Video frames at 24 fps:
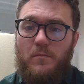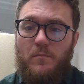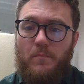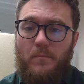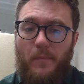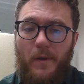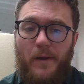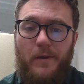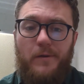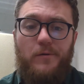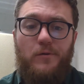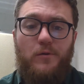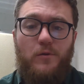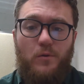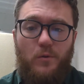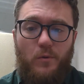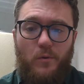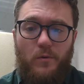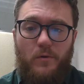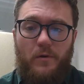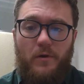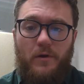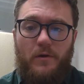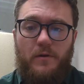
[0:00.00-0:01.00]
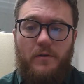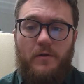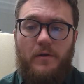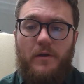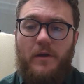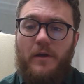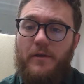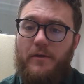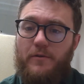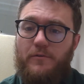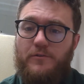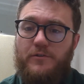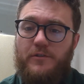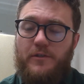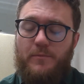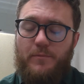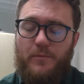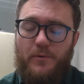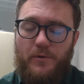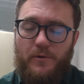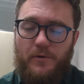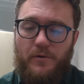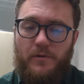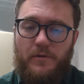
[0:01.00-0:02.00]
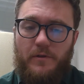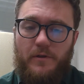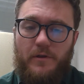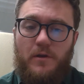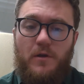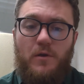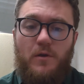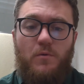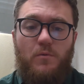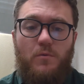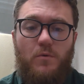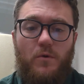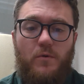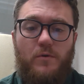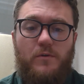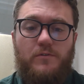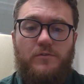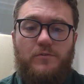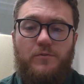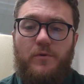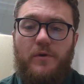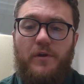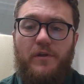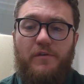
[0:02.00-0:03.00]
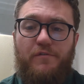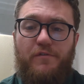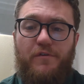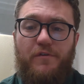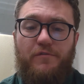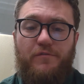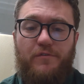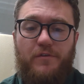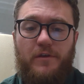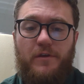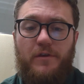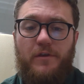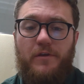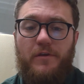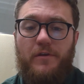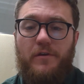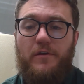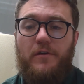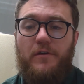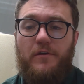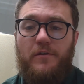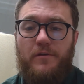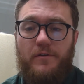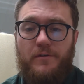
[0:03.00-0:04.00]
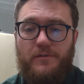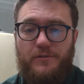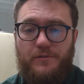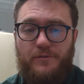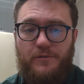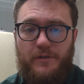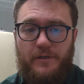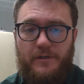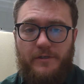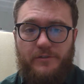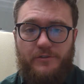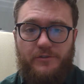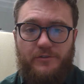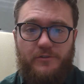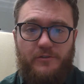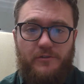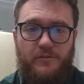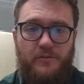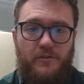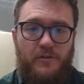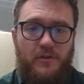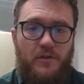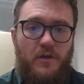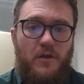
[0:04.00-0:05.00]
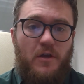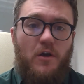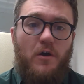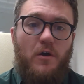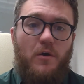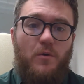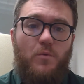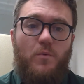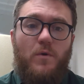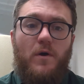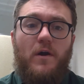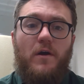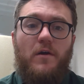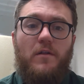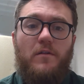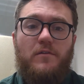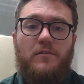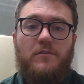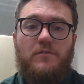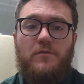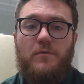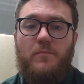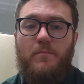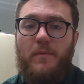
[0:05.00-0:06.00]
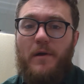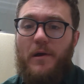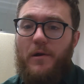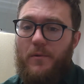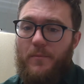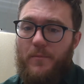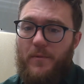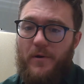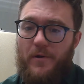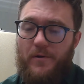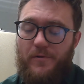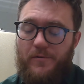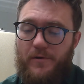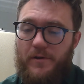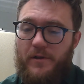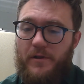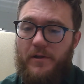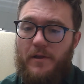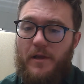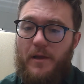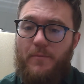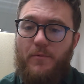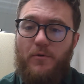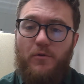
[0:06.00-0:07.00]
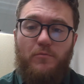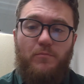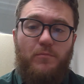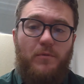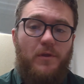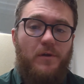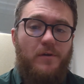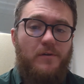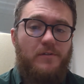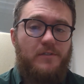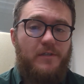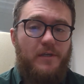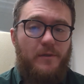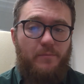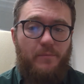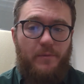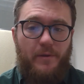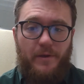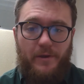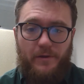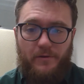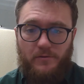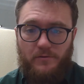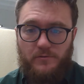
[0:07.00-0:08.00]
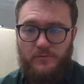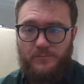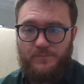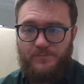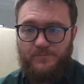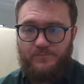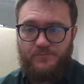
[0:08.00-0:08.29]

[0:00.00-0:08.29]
Michael Lorig at UC Berkeley wrote his 2015 dissertation on wireless power monitoring at both plugs and panels.